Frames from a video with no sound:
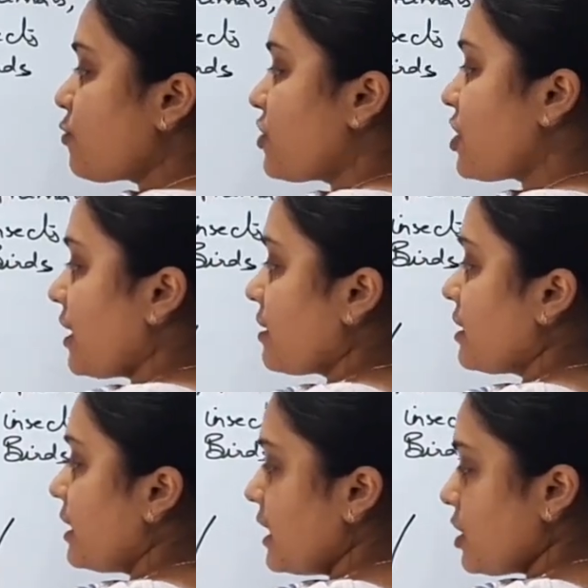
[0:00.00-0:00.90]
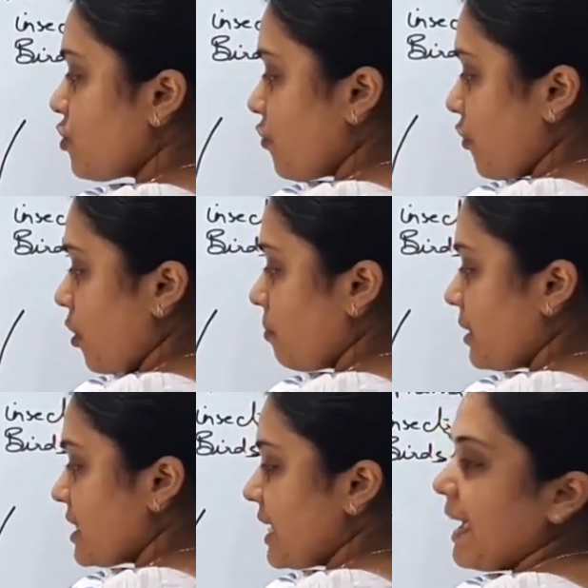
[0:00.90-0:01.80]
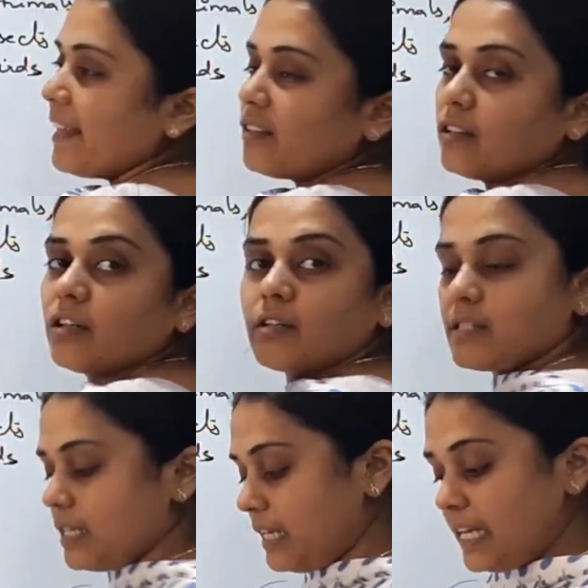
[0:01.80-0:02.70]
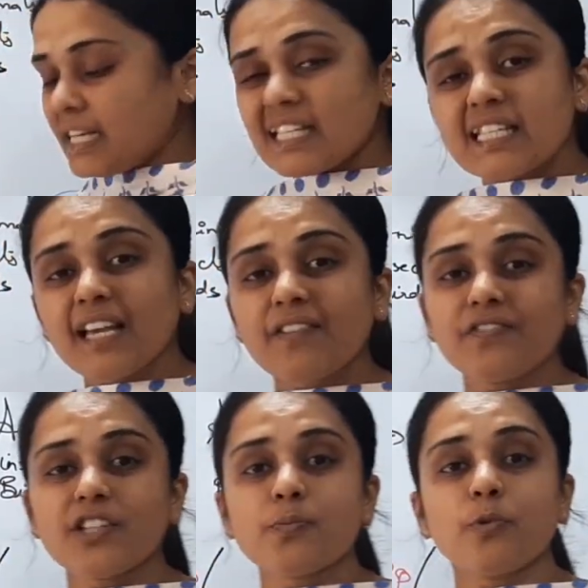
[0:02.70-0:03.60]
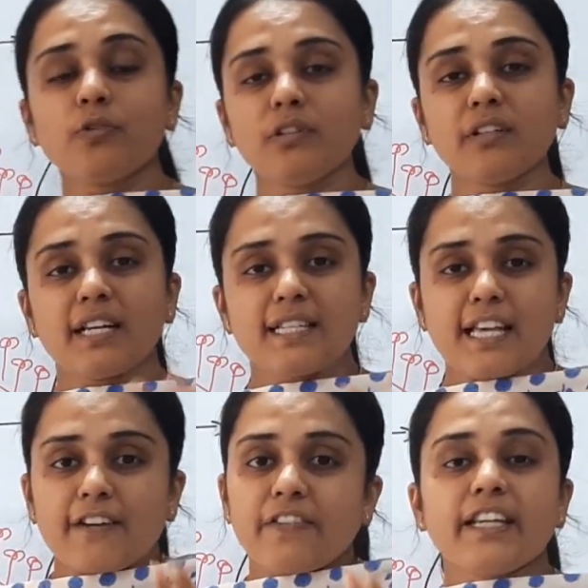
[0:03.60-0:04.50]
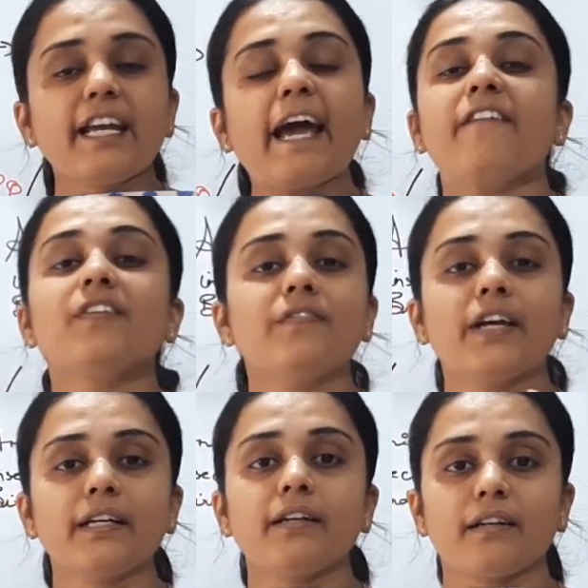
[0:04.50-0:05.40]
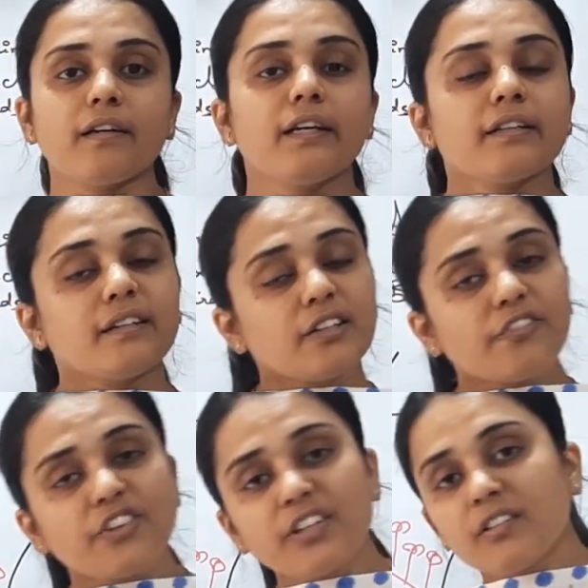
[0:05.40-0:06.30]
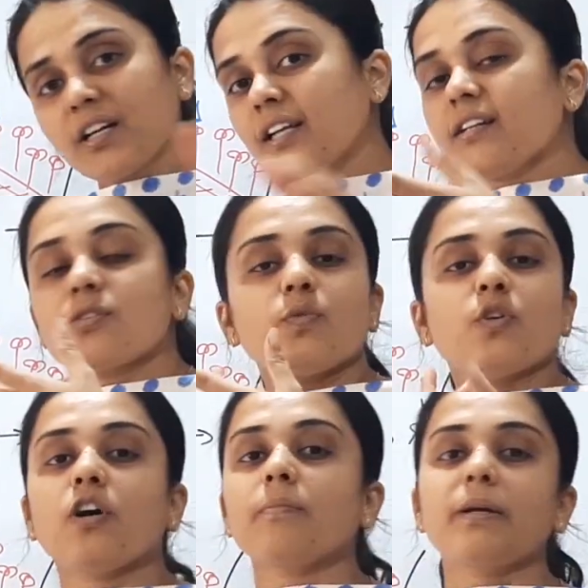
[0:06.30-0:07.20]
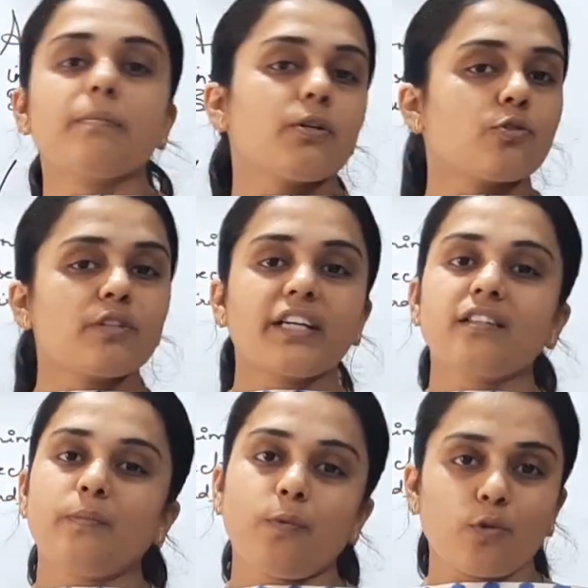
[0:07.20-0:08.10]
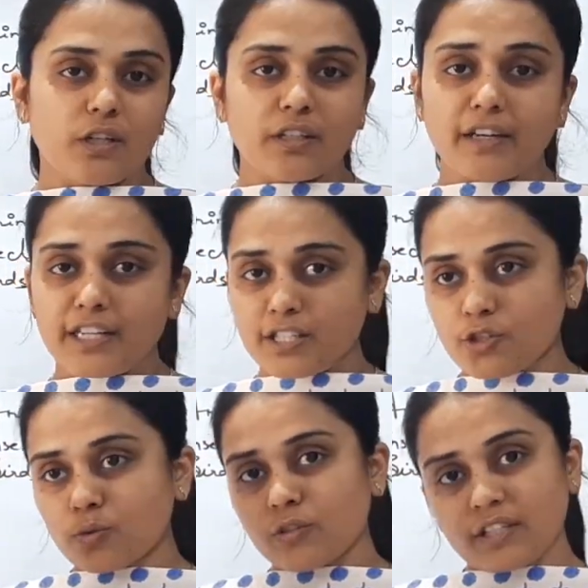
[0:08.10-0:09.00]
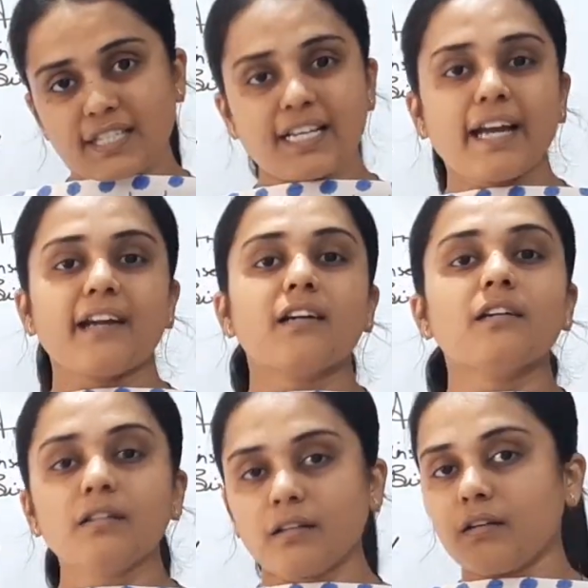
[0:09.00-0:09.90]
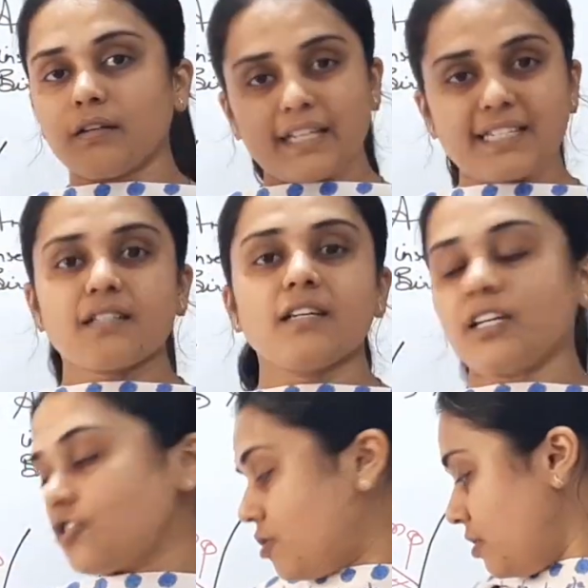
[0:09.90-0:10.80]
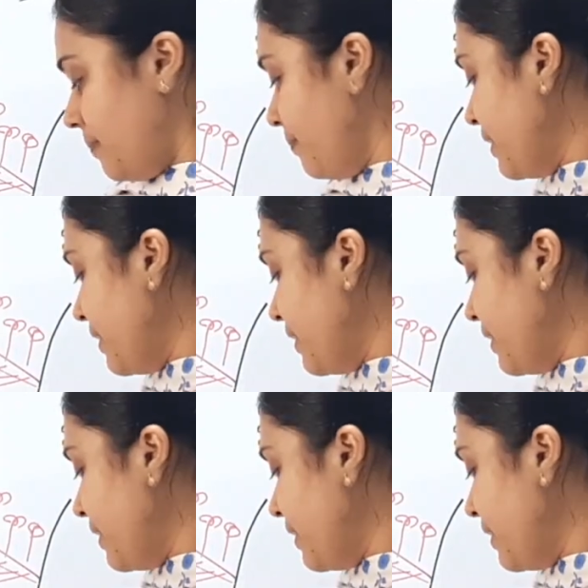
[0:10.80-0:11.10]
which are released from these anthers, say if these pollen grains are very heavy weighted, then the wind currents will not be able to take the pollen grains to the desired destination.